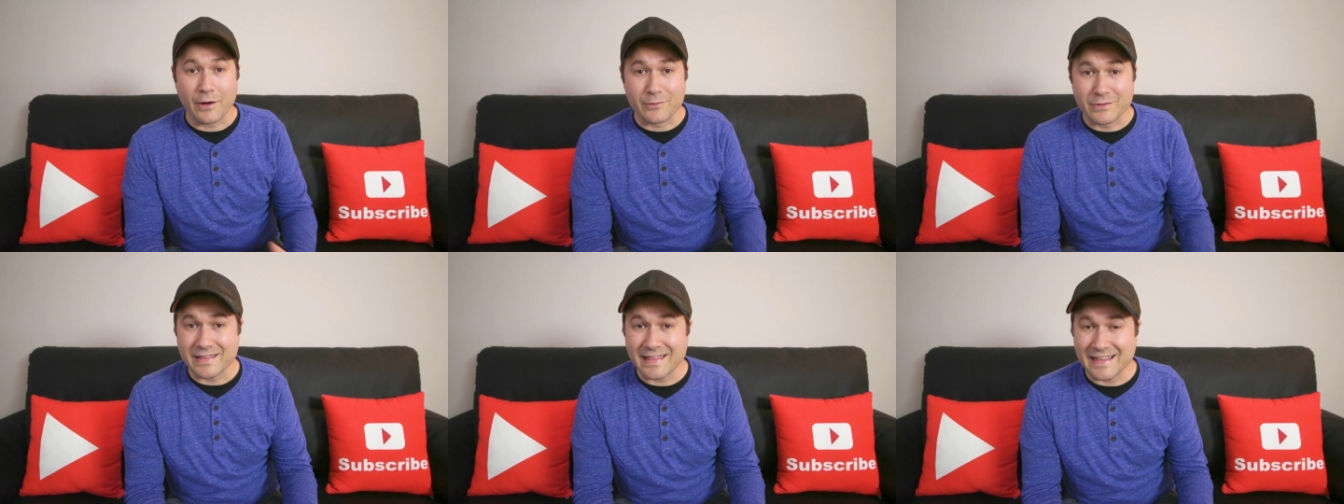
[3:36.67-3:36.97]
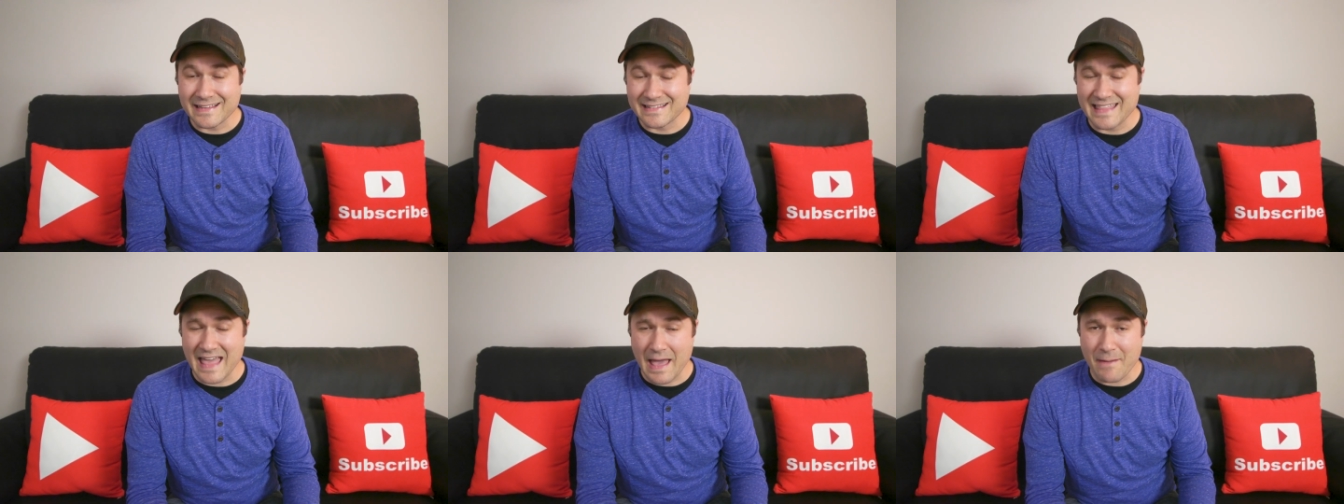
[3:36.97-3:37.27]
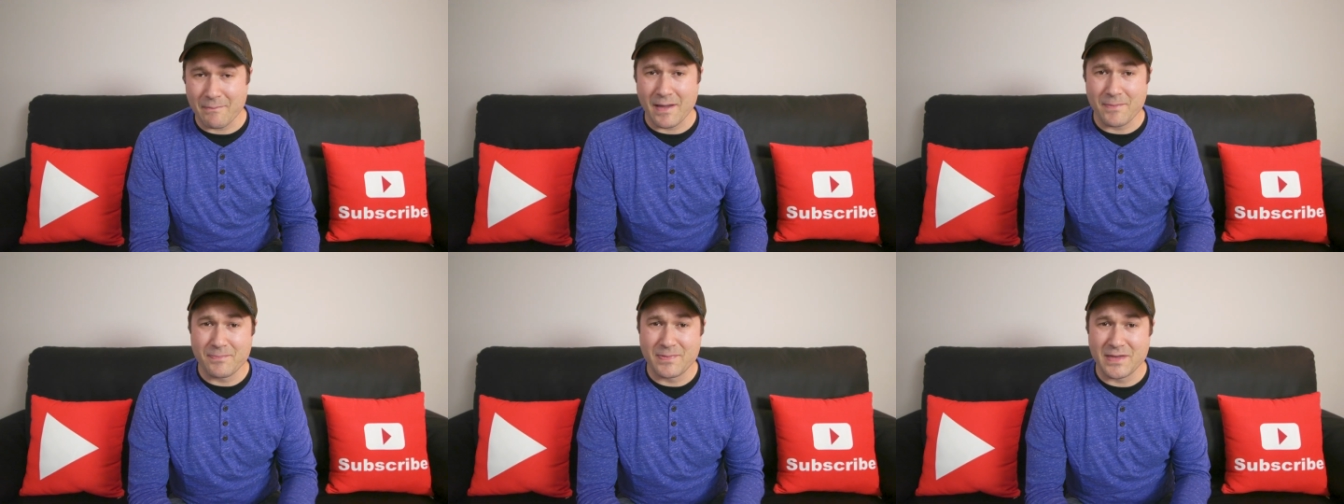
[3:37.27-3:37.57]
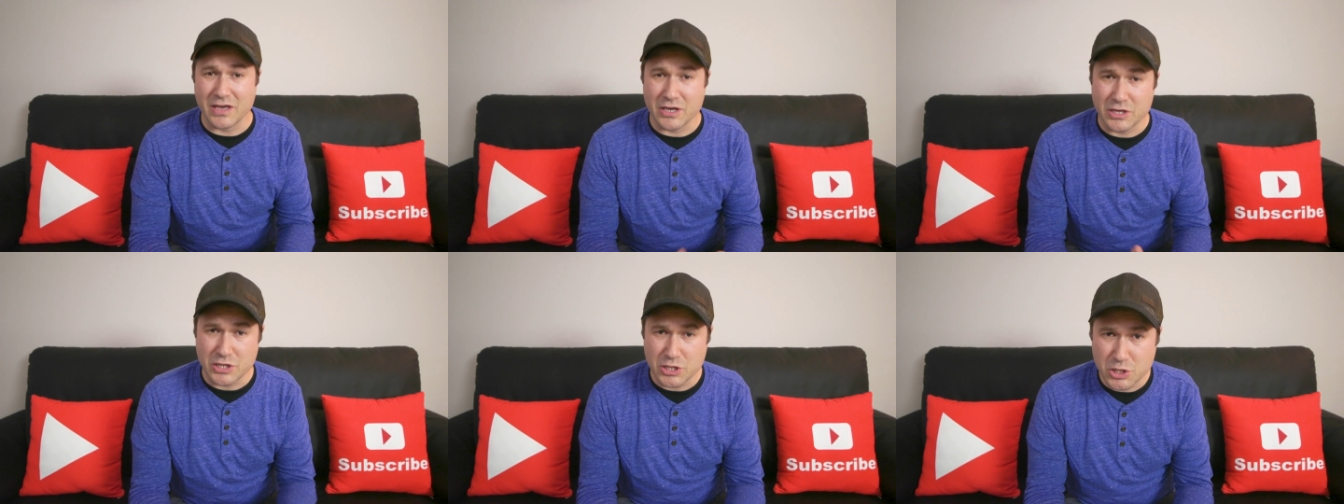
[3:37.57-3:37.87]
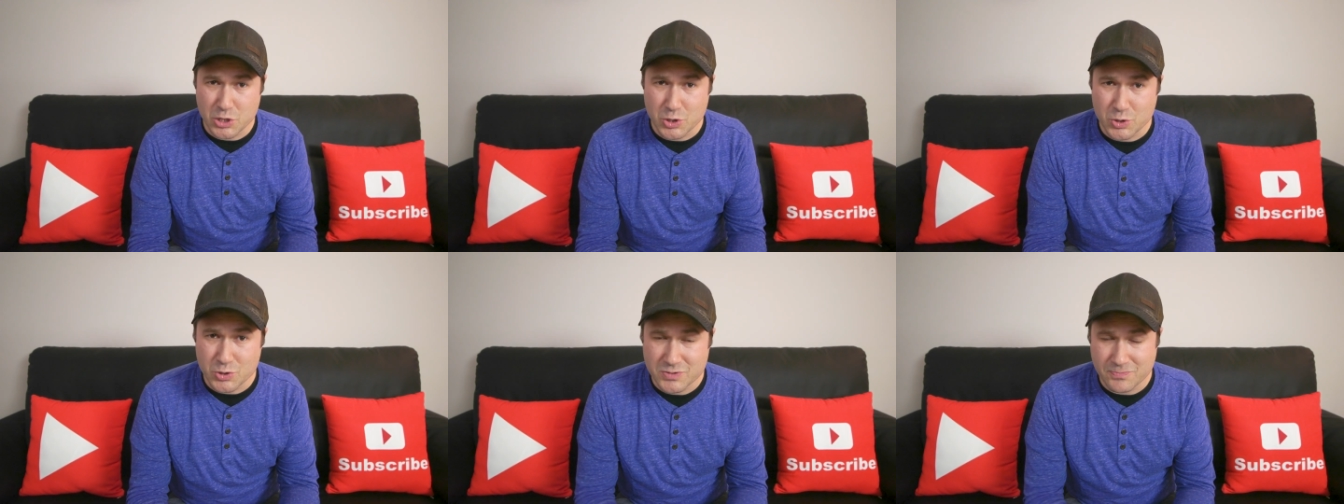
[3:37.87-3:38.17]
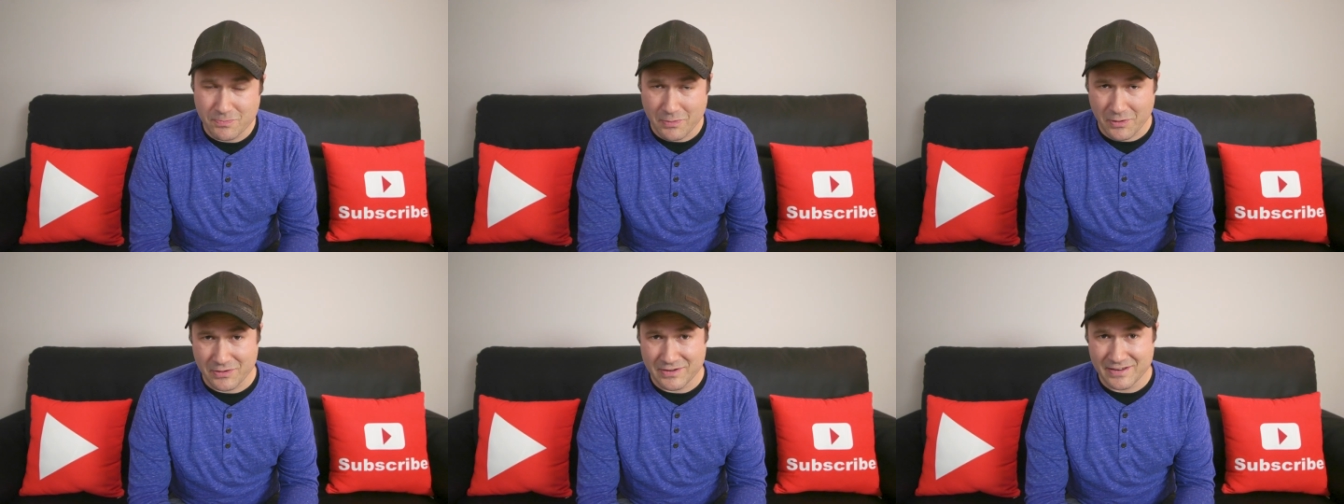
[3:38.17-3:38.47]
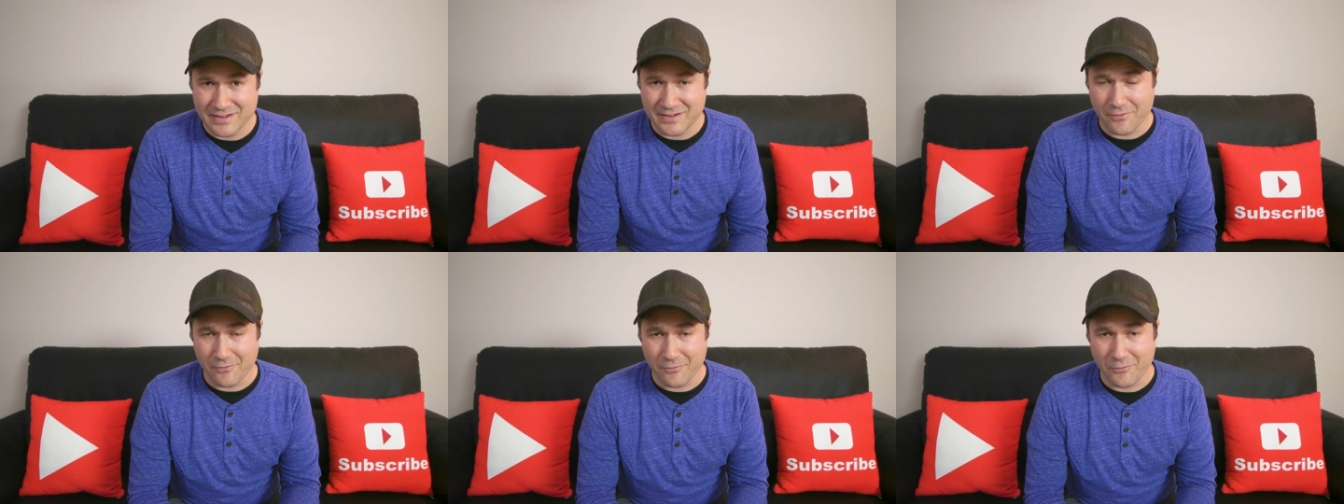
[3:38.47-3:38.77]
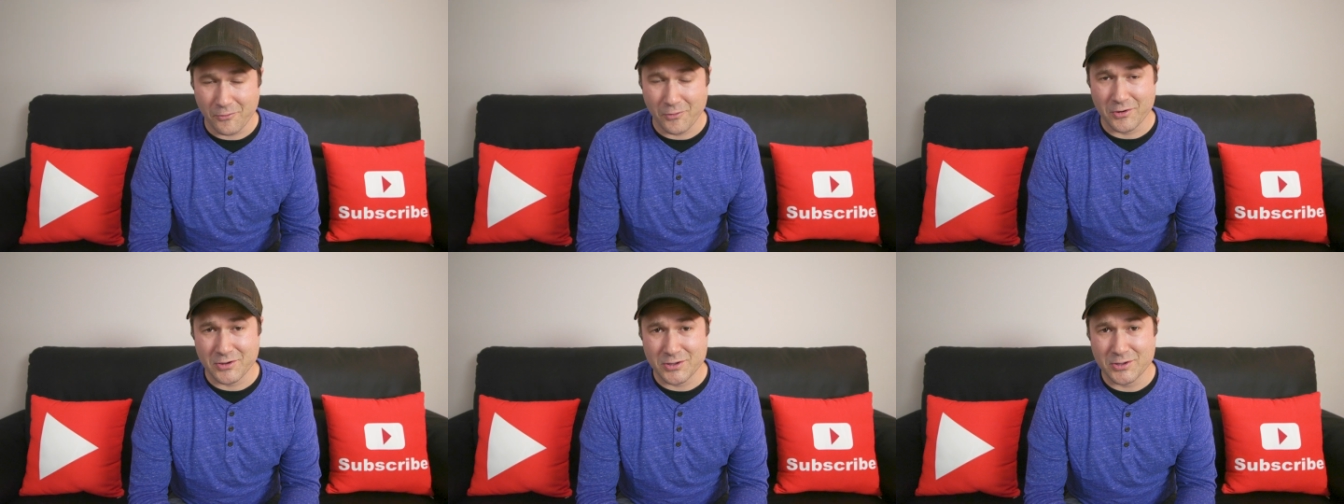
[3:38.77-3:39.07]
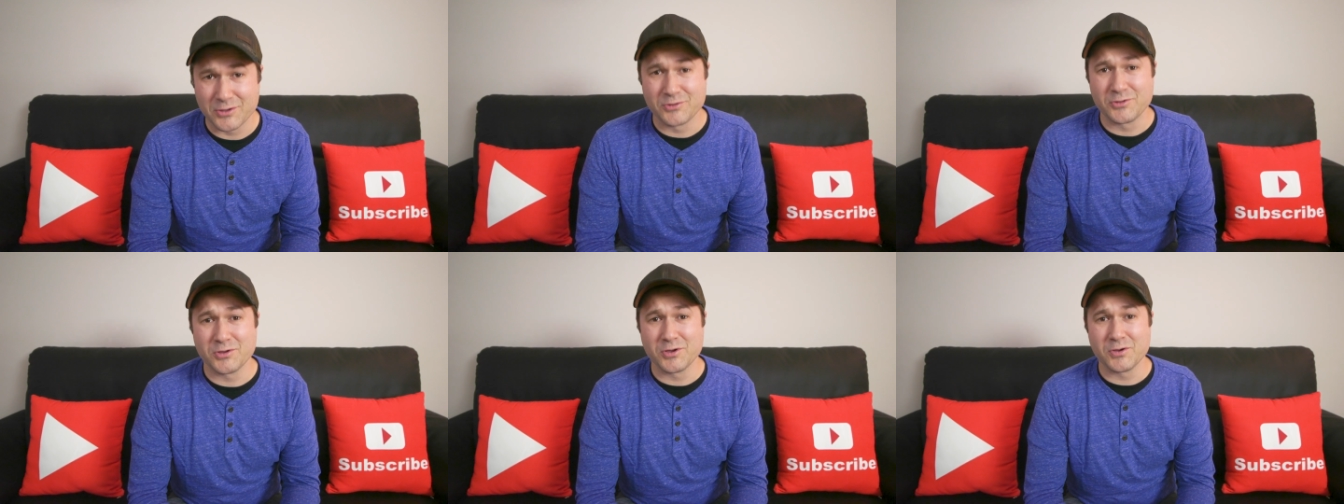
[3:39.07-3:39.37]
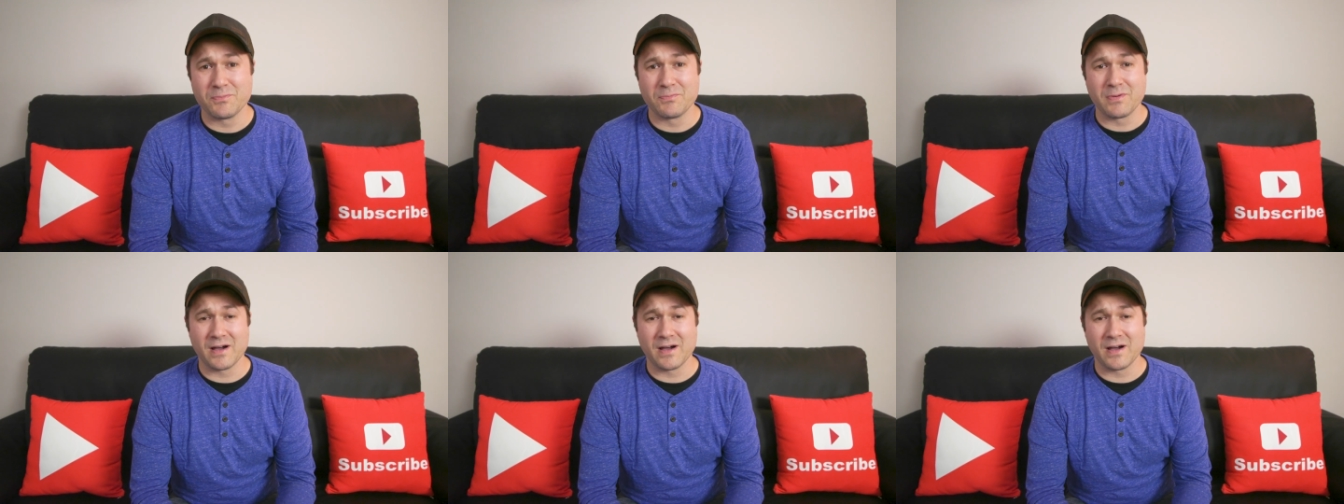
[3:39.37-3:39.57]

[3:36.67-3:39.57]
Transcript: I realize that might be a huge burden for YouTube,